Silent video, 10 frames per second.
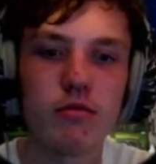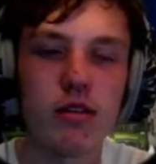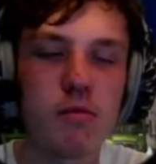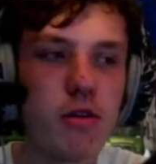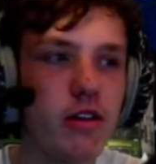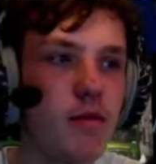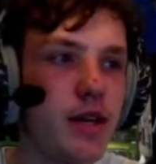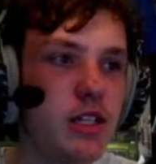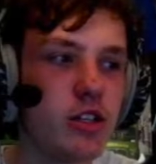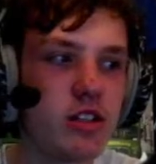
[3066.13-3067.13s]
by putting the
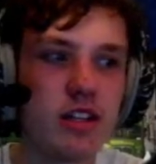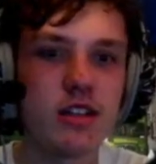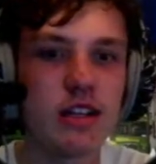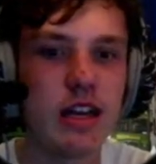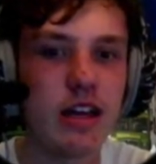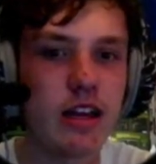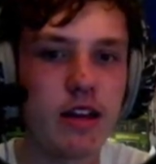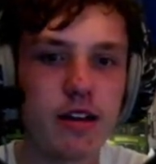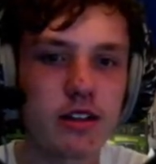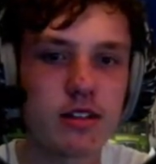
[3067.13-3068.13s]
message and then deleting
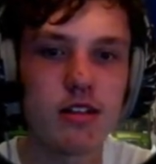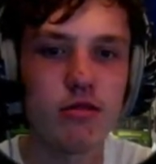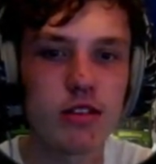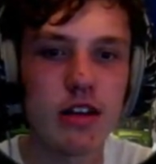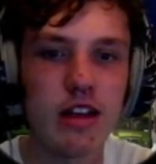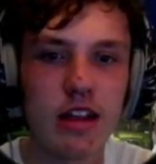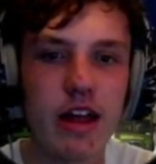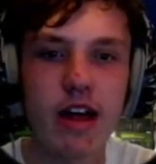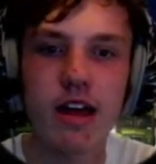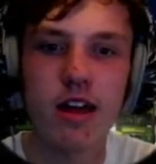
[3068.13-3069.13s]
it. I can still see you
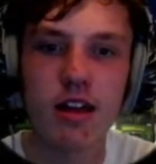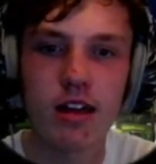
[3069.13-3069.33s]
there.